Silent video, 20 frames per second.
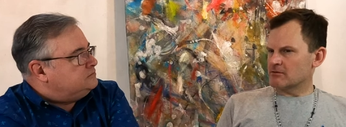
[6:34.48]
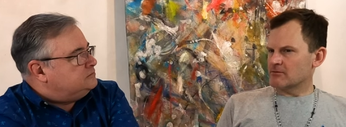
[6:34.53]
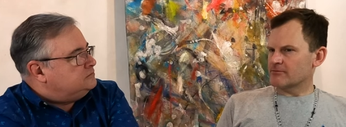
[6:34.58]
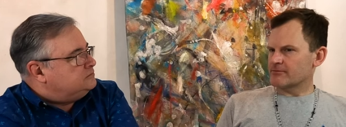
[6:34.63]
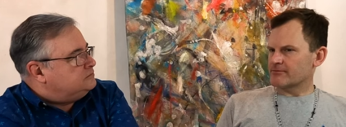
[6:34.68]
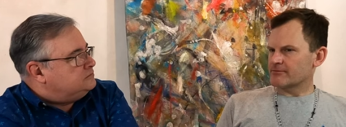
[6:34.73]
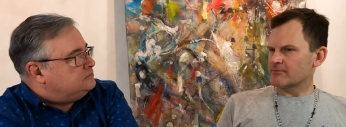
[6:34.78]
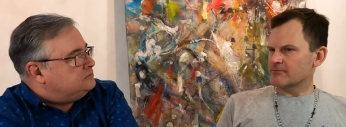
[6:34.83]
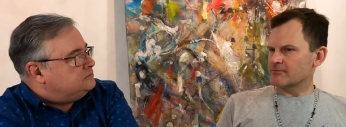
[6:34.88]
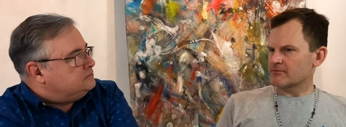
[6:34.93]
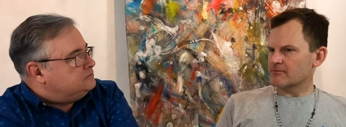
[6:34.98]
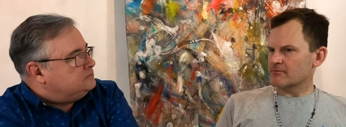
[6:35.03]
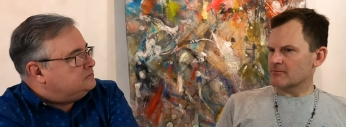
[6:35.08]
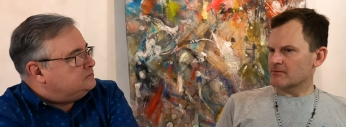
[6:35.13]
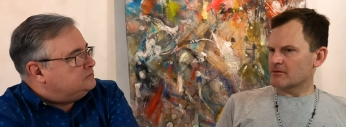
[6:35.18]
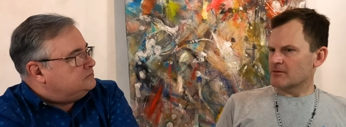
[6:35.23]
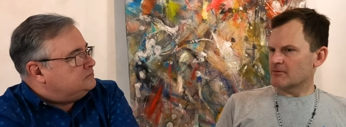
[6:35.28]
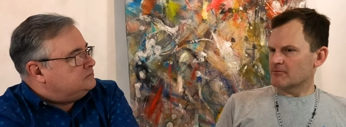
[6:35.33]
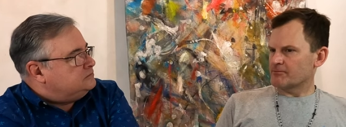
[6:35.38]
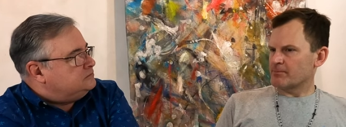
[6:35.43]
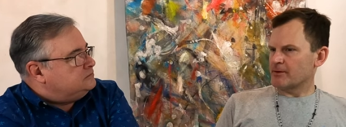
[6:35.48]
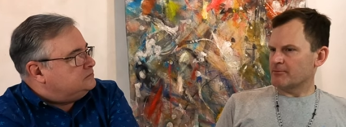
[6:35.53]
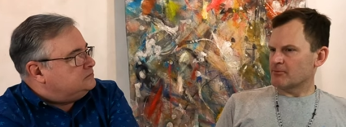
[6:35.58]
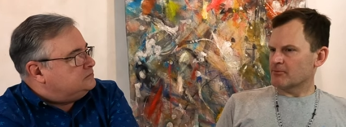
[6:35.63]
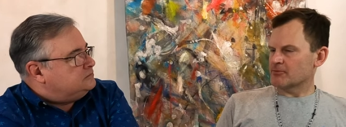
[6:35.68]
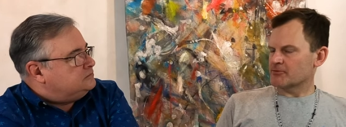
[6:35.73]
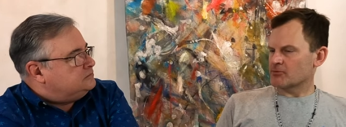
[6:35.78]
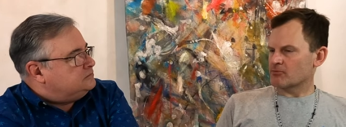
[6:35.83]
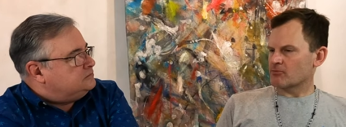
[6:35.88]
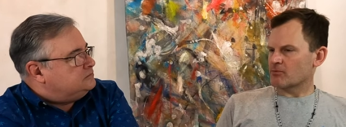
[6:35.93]
Speaker 1: of people
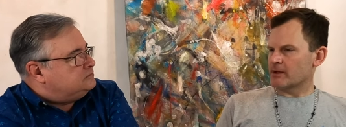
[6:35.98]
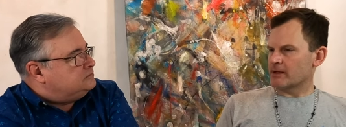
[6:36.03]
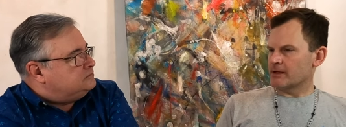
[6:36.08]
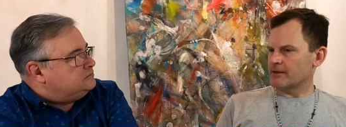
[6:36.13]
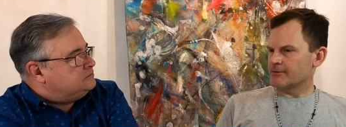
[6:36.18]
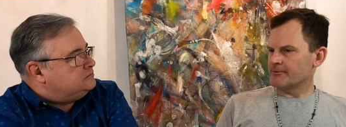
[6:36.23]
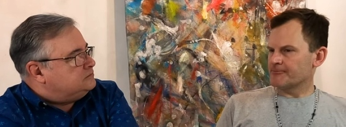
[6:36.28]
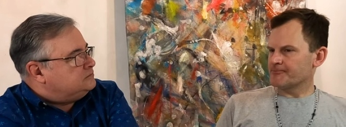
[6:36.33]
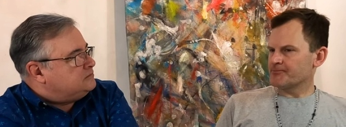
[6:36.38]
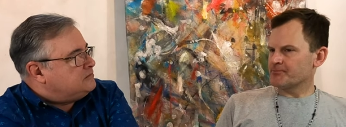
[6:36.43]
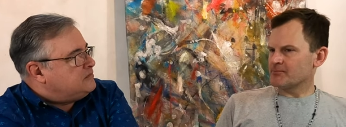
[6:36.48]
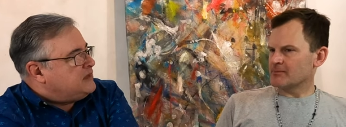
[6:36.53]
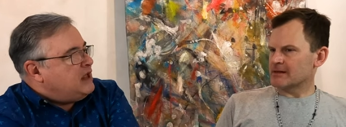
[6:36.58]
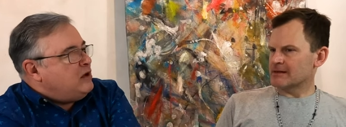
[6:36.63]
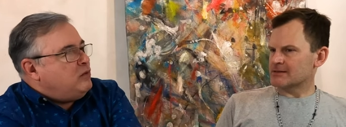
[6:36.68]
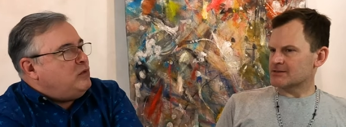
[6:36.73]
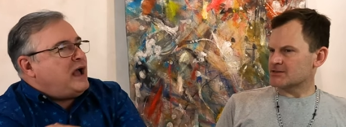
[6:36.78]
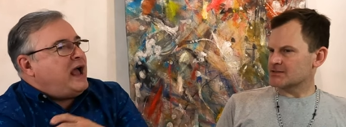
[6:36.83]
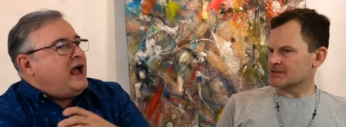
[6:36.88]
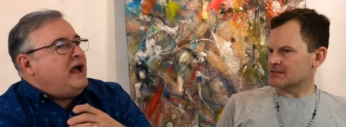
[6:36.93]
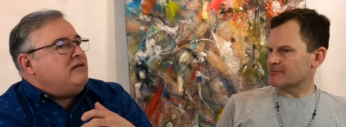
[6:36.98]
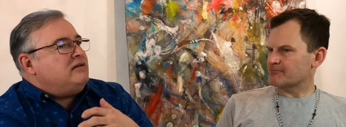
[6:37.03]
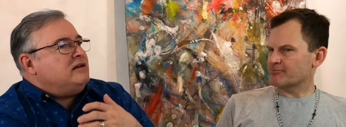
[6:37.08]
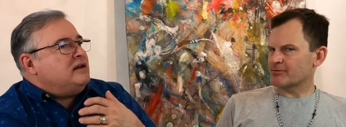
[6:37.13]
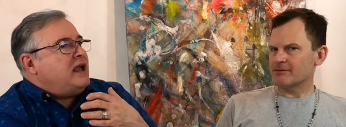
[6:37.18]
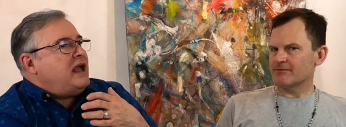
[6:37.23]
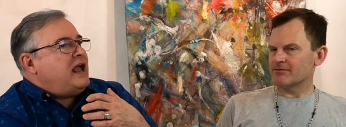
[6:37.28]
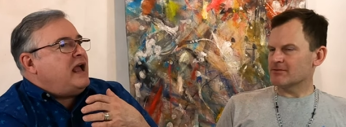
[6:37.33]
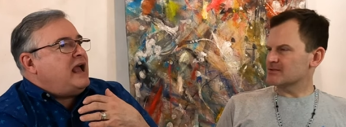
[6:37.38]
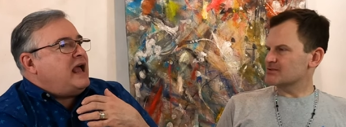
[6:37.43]
to read. And
Speaker 2: well, just that how,
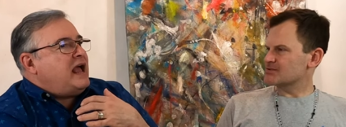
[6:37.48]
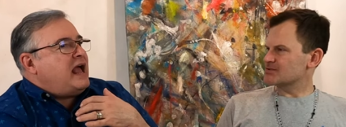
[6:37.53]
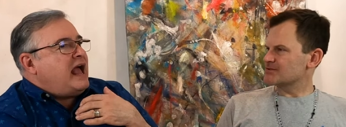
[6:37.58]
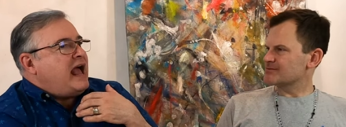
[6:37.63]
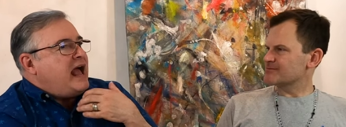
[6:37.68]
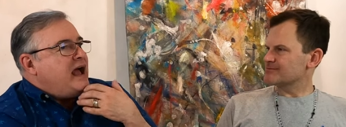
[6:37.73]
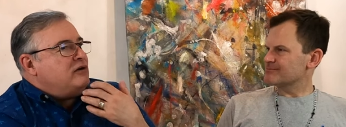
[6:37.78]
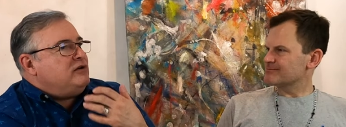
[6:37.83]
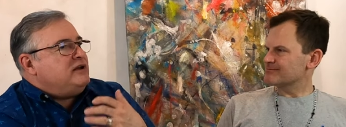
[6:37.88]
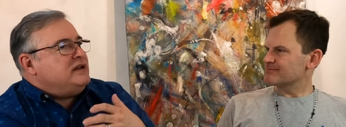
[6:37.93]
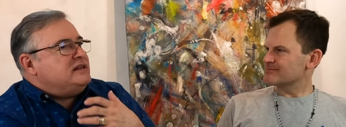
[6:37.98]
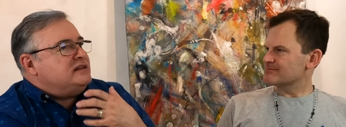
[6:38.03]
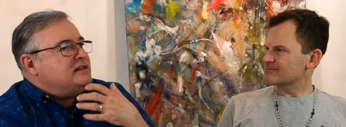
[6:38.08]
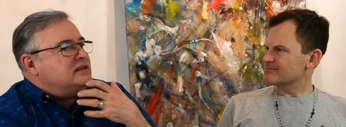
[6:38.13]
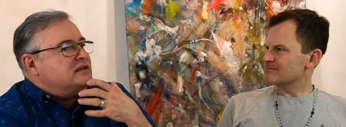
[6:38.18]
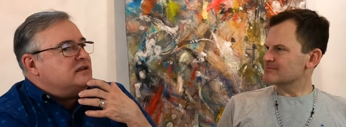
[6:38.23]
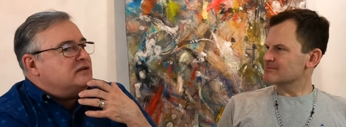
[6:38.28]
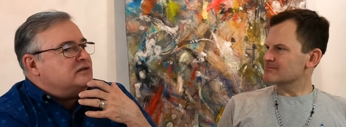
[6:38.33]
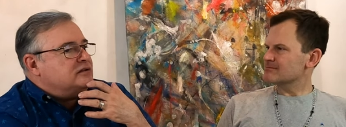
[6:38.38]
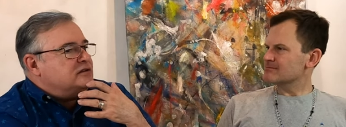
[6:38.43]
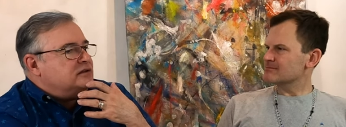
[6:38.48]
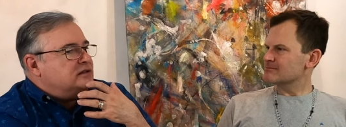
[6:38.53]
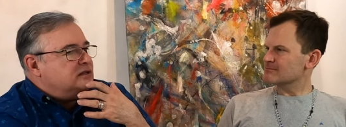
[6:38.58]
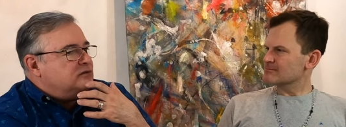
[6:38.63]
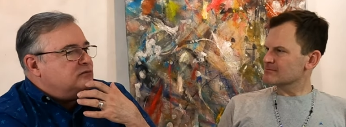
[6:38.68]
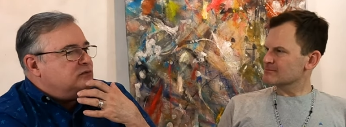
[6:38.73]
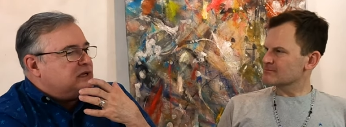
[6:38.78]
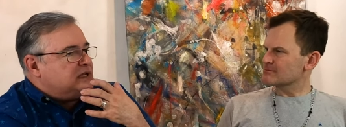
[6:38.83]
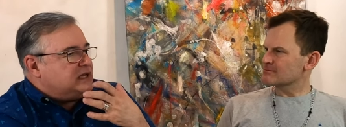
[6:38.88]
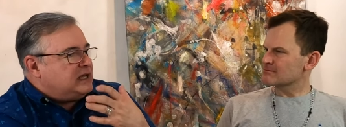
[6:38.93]
privilege. How did the, the
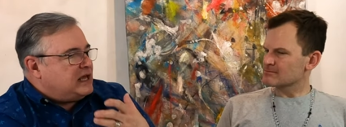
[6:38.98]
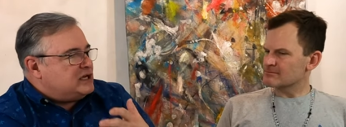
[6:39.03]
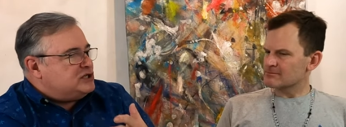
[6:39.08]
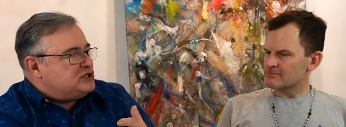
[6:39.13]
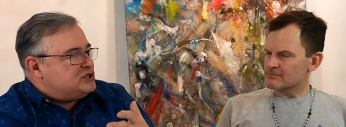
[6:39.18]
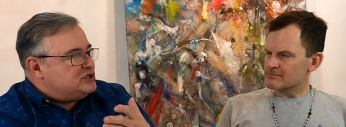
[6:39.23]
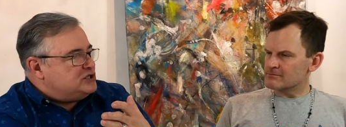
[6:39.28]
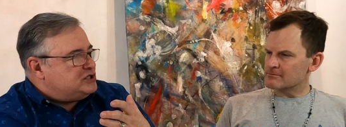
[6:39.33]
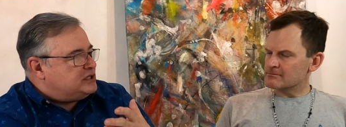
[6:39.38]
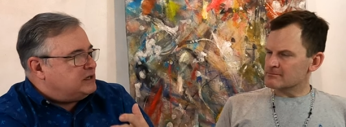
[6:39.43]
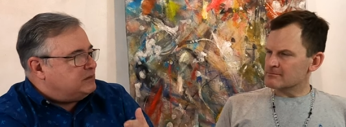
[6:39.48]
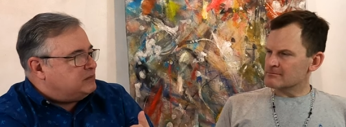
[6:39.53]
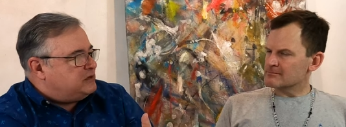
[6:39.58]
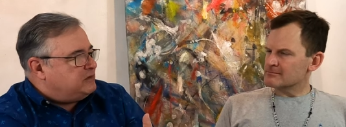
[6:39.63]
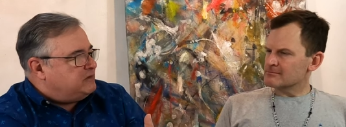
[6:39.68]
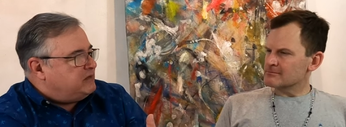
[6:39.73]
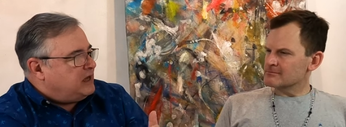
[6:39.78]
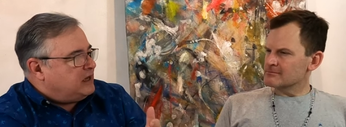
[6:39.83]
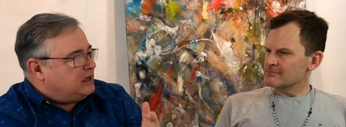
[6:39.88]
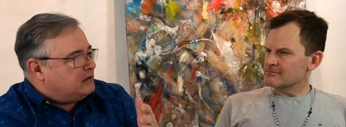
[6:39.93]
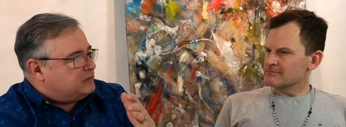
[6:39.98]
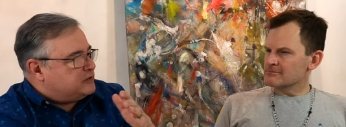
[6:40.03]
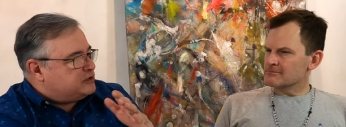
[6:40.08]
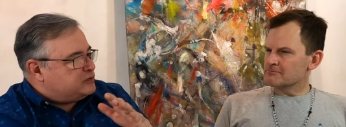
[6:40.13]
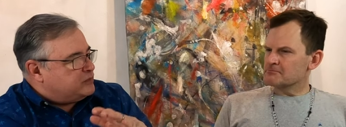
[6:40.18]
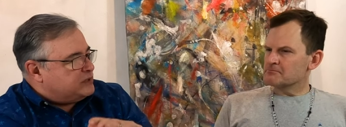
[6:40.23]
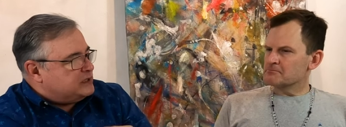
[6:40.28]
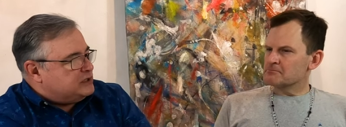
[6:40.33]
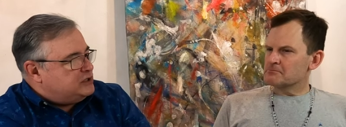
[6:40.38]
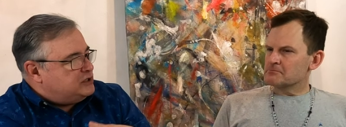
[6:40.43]
relationship develop
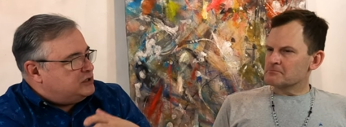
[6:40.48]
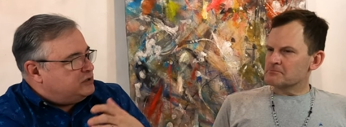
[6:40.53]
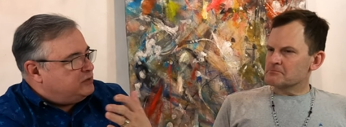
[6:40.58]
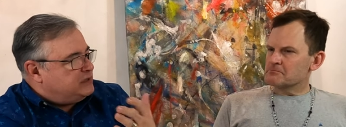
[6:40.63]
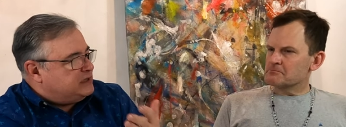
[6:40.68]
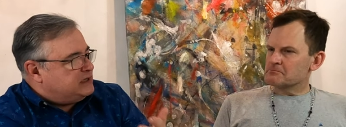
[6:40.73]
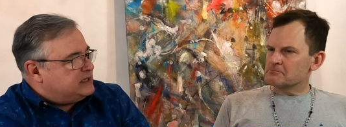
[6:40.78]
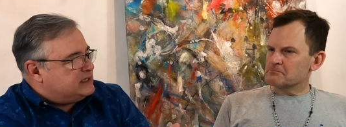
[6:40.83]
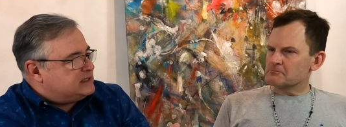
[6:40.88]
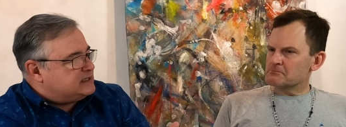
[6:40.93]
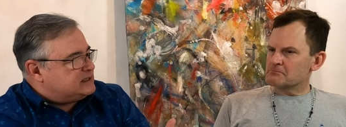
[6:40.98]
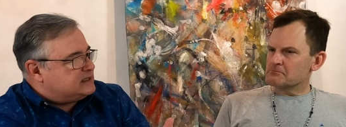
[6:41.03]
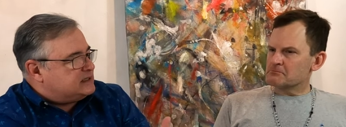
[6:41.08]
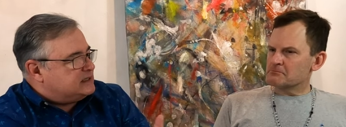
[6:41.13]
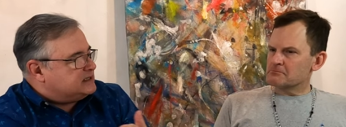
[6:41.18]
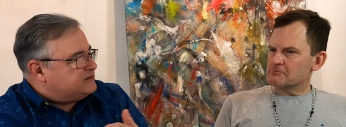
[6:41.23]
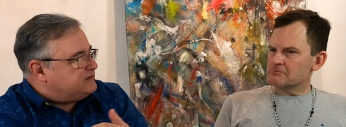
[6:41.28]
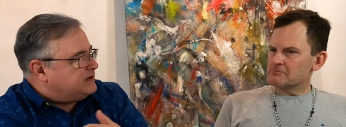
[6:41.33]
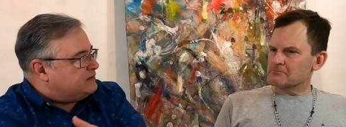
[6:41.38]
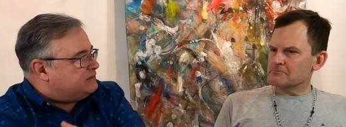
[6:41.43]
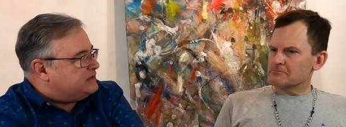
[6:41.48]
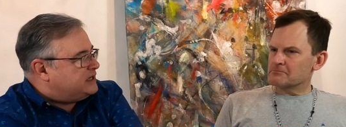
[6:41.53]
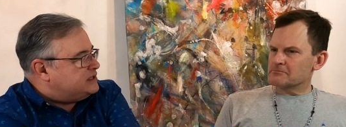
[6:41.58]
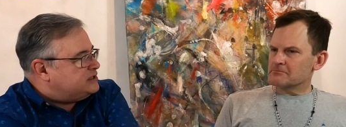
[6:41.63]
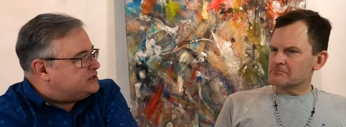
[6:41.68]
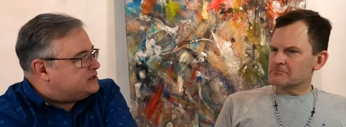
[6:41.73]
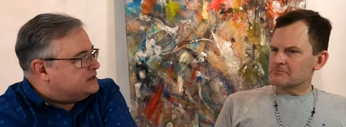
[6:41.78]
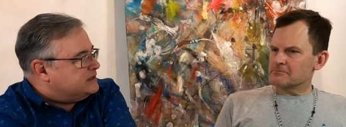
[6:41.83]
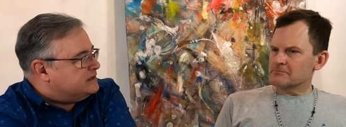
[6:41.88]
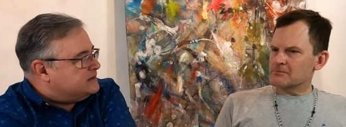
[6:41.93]
between you and this, this
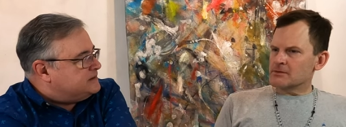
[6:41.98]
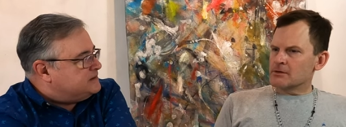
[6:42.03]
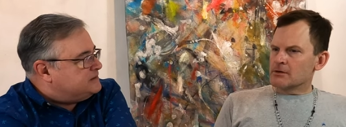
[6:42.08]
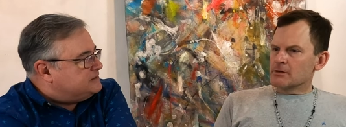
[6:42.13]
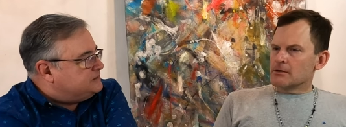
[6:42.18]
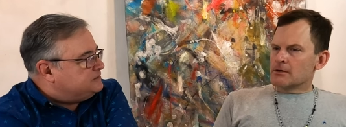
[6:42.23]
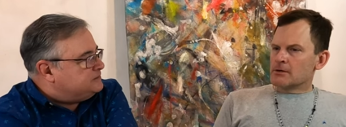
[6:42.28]
foundation?